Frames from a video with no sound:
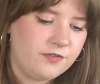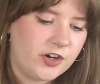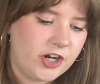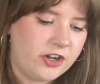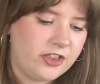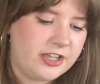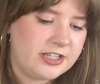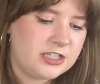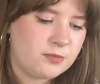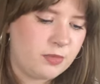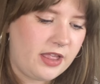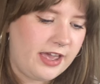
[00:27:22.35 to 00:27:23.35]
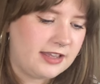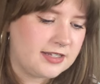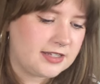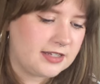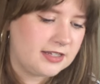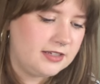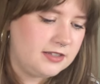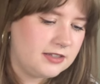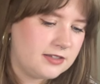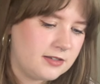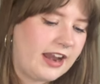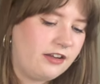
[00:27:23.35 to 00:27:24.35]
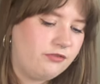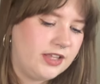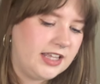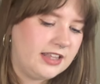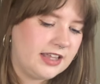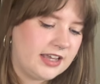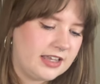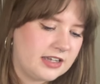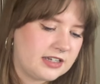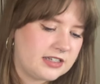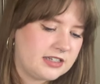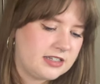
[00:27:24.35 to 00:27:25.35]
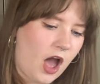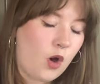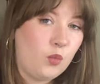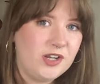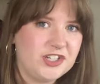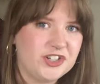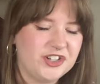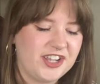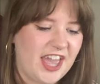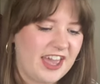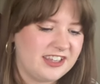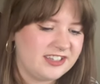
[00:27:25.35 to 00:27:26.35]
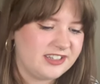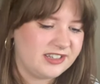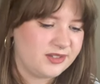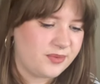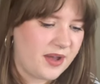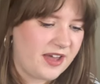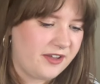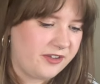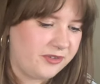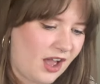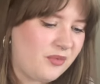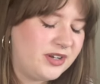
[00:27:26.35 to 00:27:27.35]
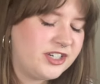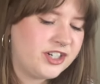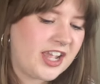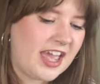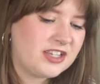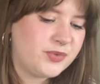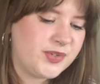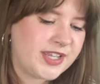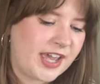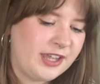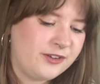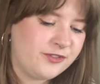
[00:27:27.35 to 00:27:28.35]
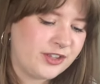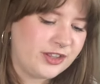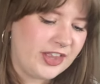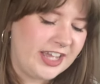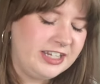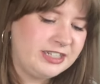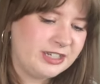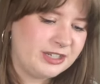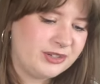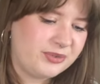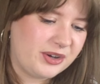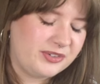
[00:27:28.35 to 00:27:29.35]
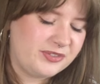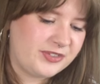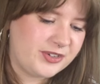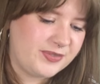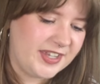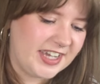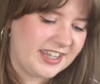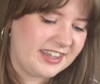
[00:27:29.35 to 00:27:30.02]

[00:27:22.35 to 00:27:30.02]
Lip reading: Verlin's Blessings, and I really liked A Winter Guest as well. A Winter Guest was kind of the lightest one for me, I